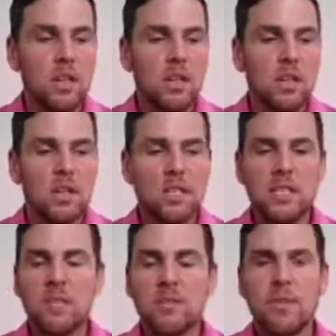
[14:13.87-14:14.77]

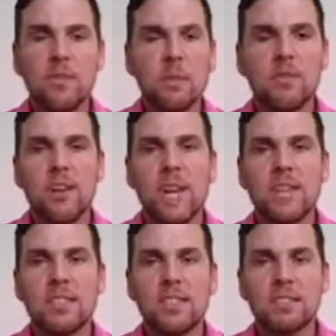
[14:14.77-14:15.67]
an individual, a
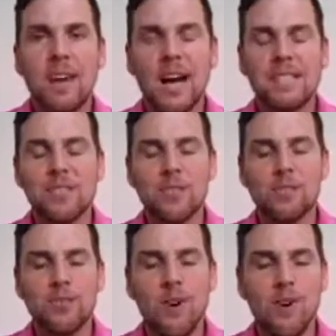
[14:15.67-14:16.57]
financial advisor
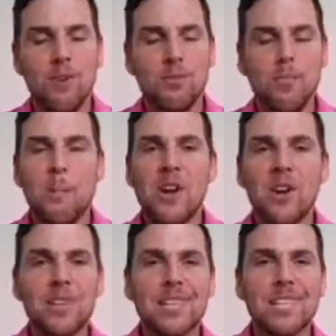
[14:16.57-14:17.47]
from
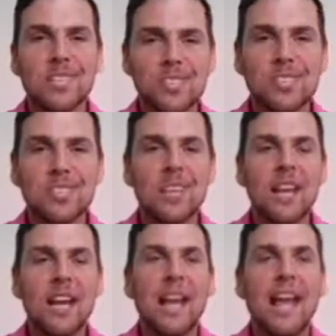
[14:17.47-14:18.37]
Merrill Lynch.
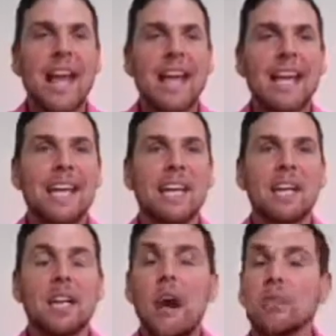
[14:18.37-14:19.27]

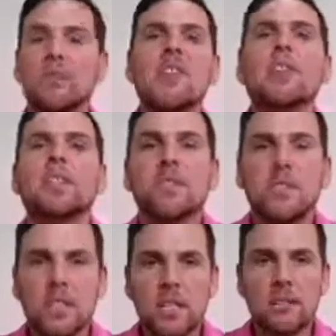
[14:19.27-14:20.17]
And I was very
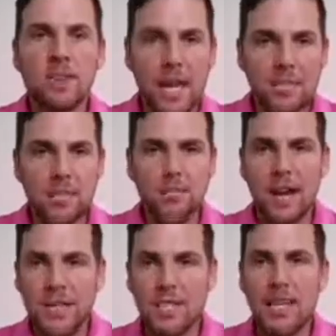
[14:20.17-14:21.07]
interested in financial
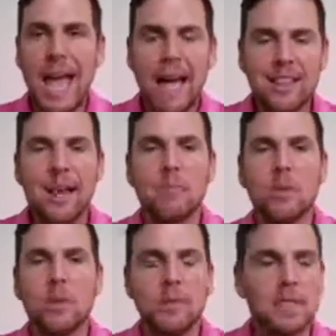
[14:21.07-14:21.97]
advising at that
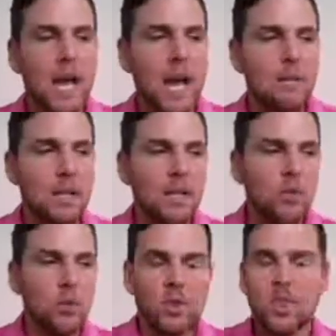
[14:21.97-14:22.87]
point in time
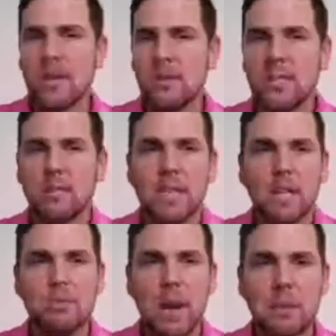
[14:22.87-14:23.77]
and really thought it was something
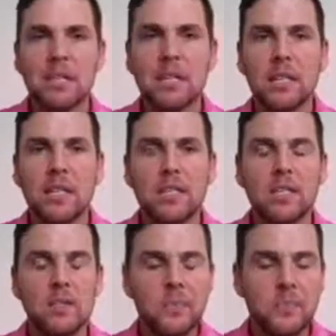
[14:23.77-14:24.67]
I was probably going to get
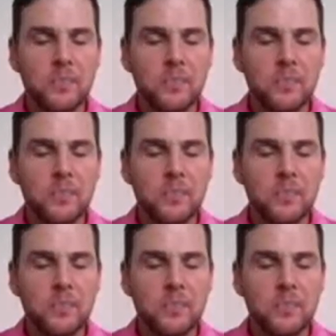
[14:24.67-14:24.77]
into.